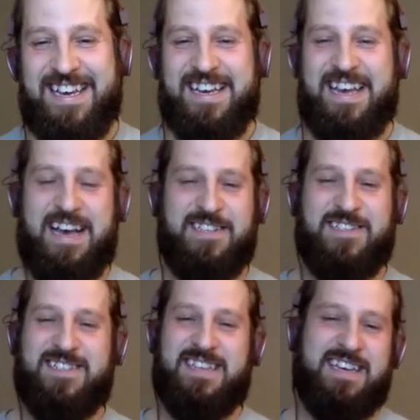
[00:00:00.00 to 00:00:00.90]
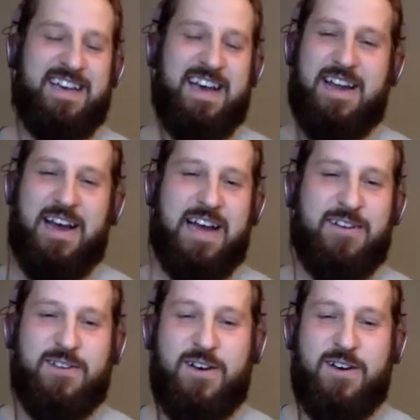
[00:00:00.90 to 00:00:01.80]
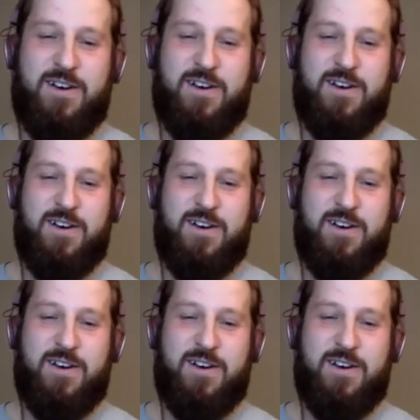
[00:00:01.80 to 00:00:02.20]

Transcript: Yeah, it's just like I don't know.